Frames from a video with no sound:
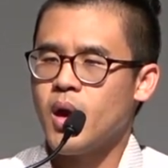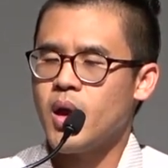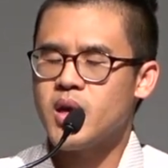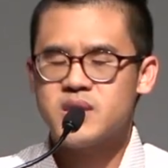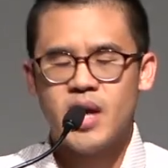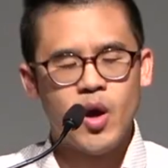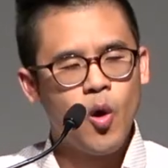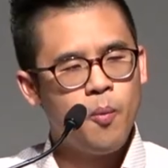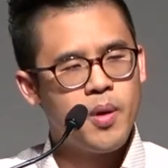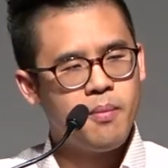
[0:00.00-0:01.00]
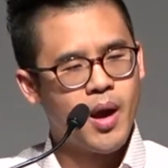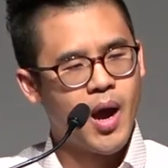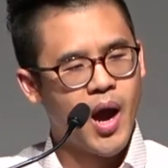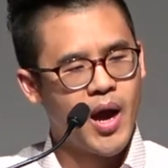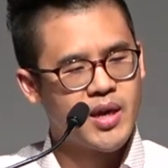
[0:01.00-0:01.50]
And as I opened my
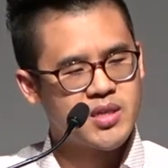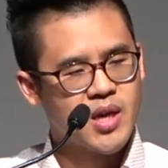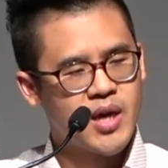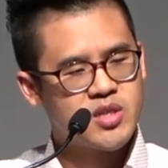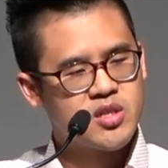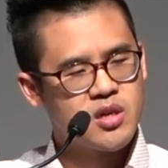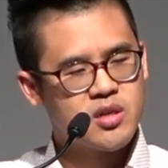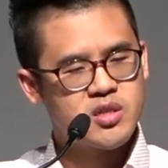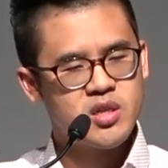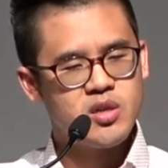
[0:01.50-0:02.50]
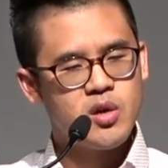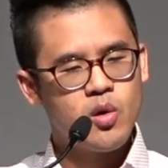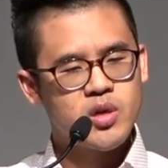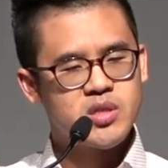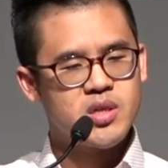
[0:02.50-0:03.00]
eyes, I took to
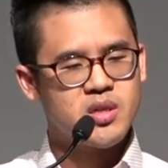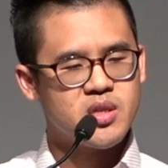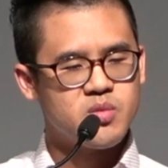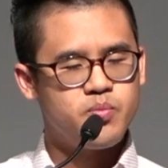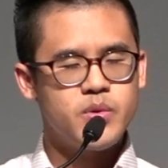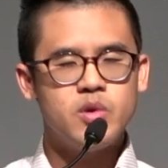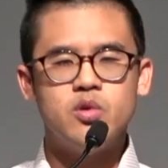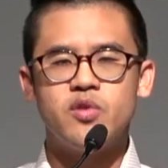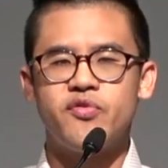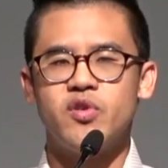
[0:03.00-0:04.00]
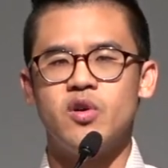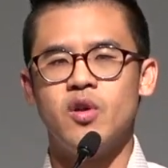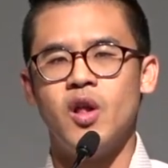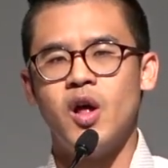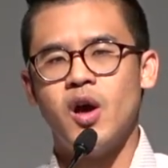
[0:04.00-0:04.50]
noticing this
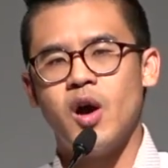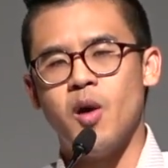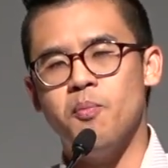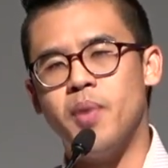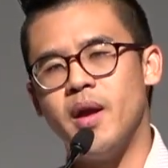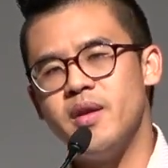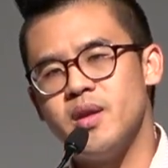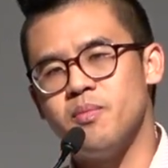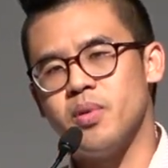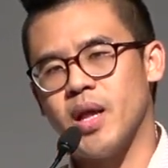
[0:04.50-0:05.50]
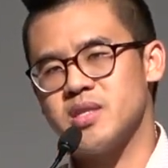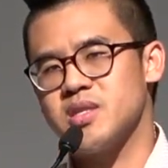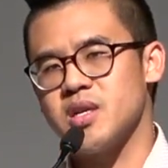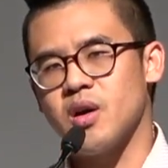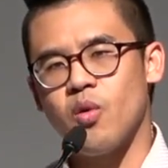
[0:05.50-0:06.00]
beautiful, abundant
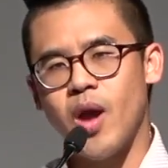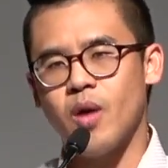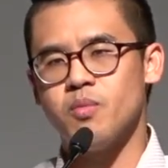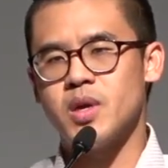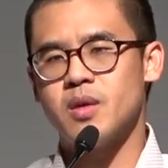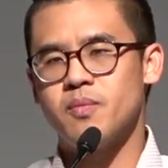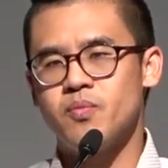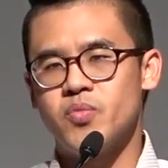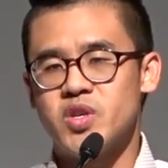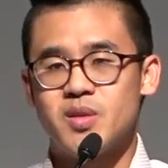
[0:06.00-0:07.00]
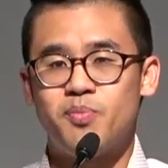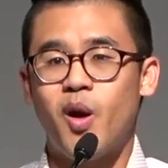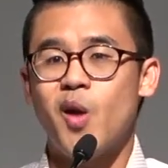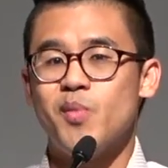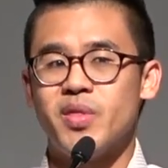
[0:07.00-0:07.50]
blessing around me, this
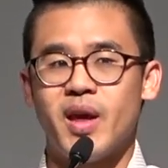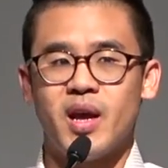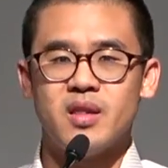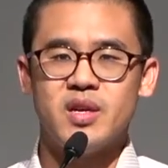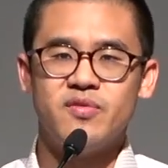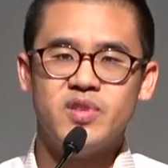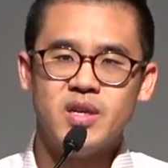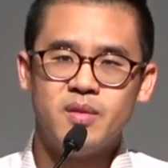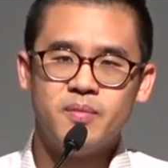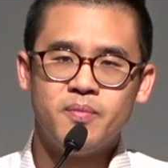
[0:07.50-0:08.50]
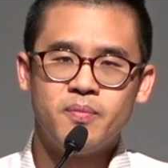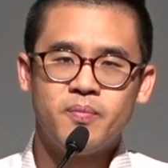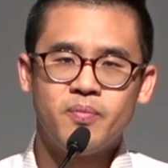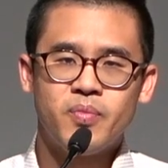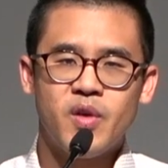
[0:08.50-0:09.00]
apartment that I lived in,
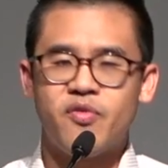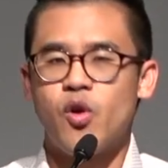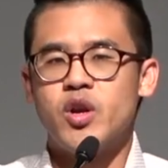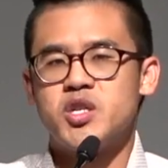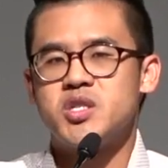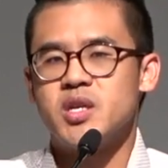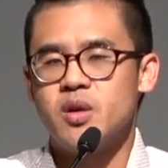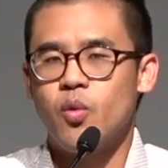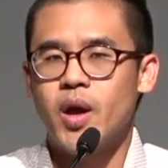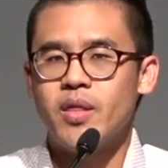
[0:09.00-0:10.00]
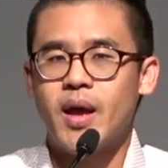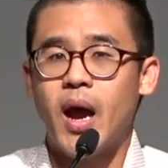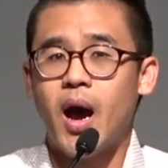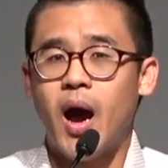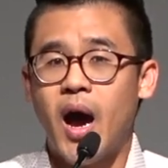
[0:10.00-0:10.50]
furnished in a way that
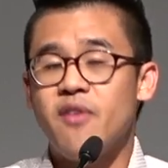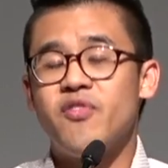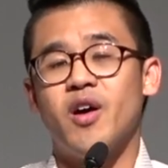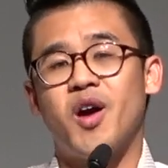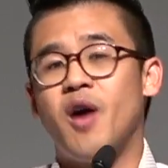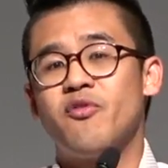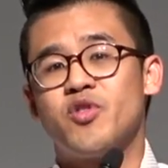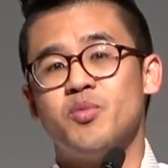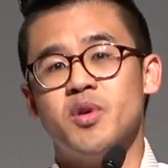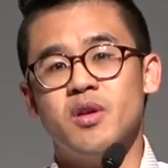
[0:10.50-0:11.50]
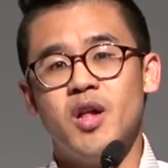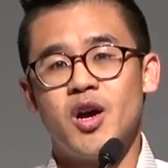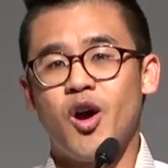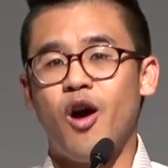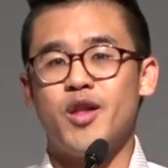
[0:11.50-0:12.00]
I felt comfortable
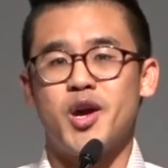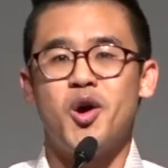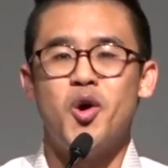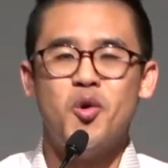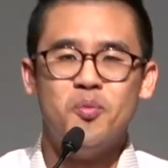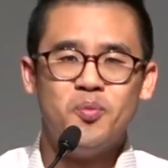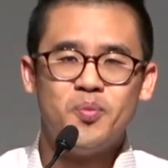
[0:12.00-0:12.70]
calling home.